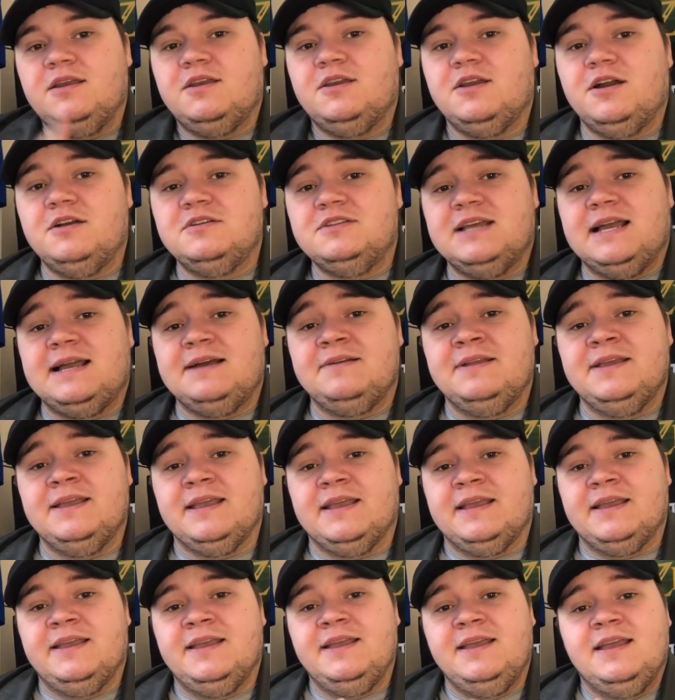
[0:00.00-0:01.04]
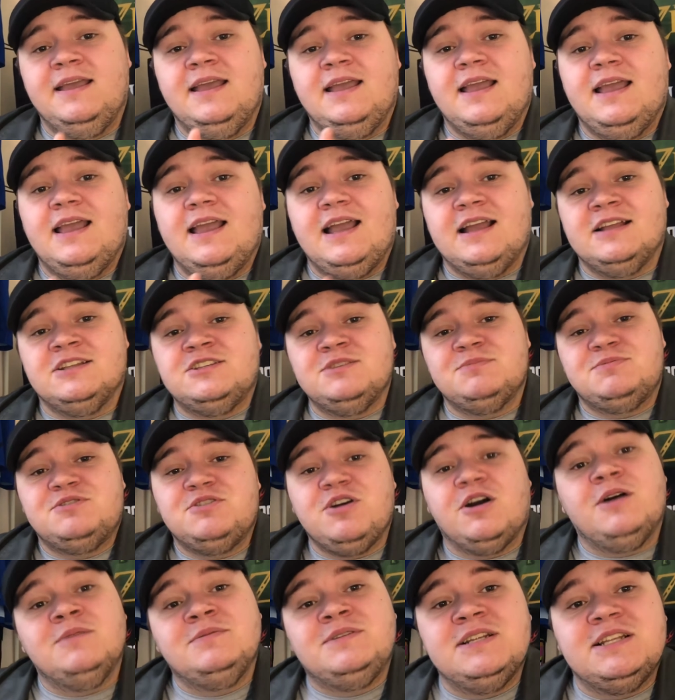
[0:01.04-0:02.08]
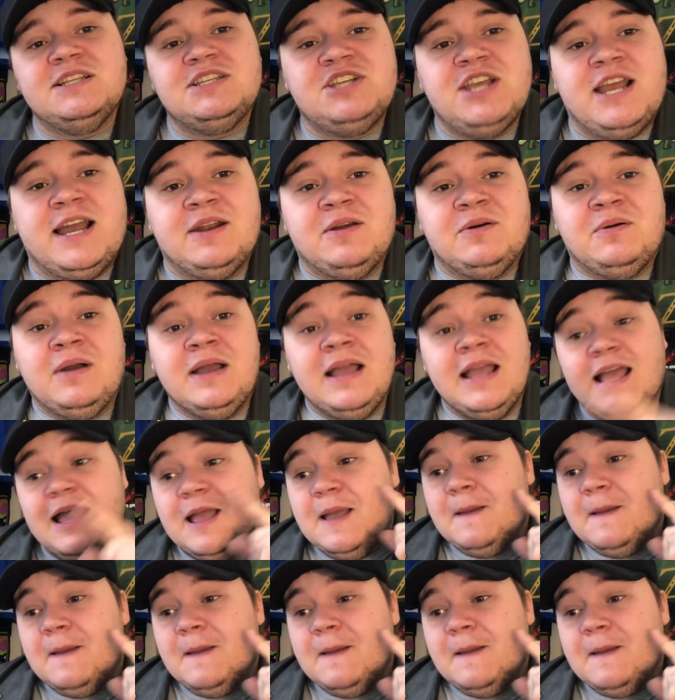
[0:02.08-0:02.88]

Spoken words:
go down here and subscribe to the channel.